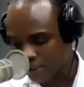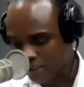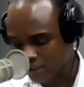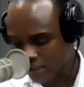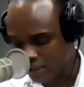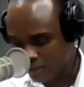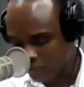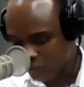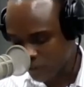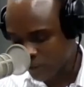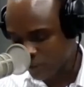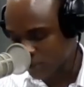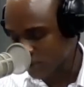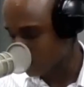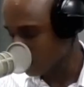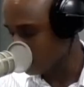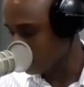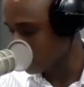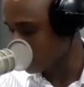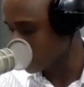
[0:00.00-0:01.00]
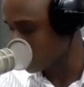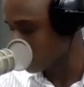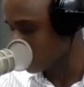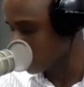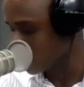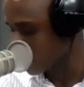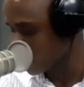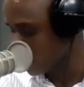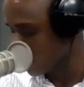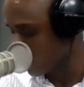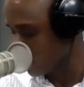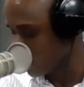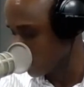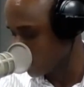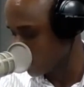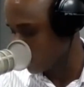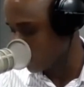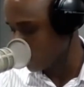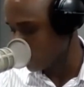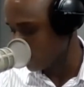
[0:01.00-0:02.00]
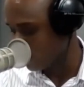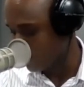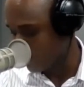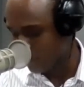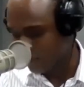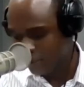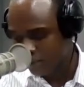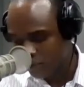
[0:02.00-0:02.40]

in with this condition is what it's all about,